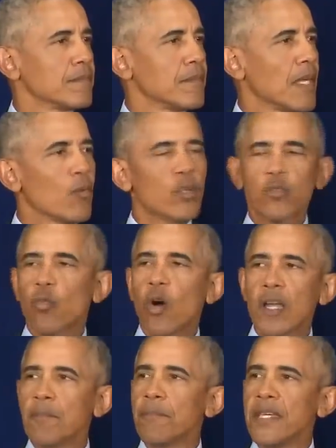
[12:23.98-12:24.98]
It was
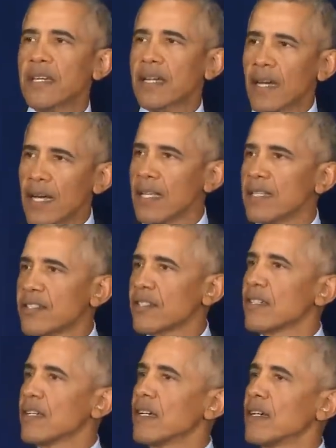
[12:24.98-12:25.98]
won because
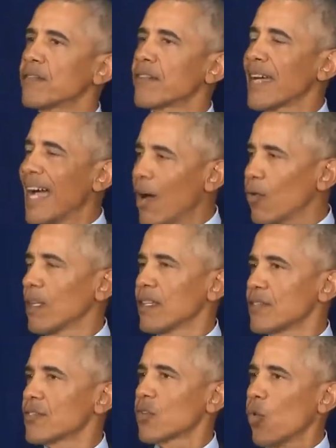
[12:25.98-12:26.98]
of
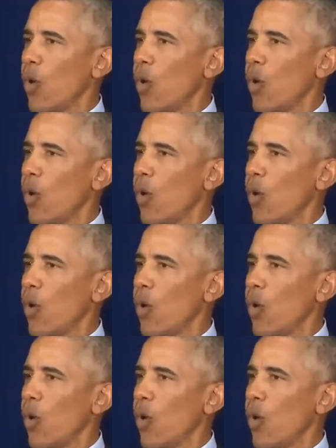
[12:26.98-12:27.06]
countless